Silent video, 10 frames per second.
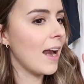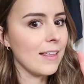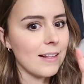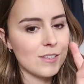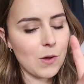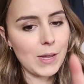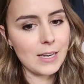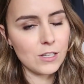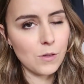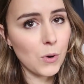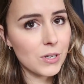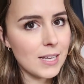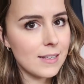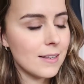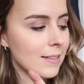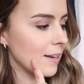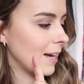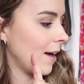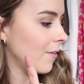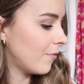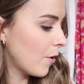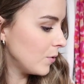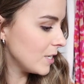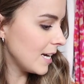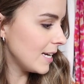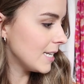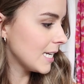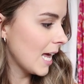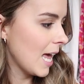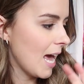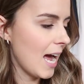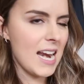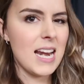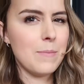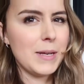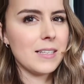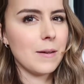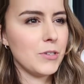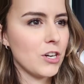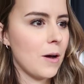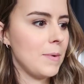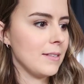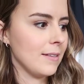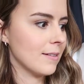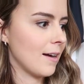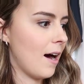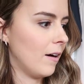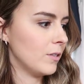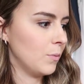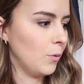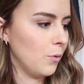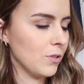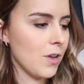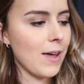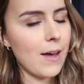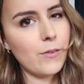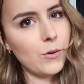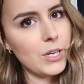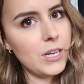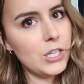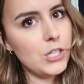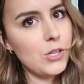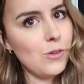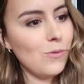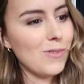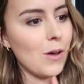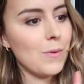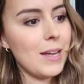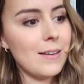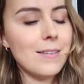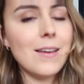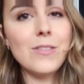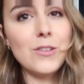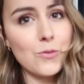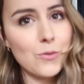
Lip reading: Anything that's going into the boxes is going to get folded, and any bits like pajamas and scarves will also get folded to go in the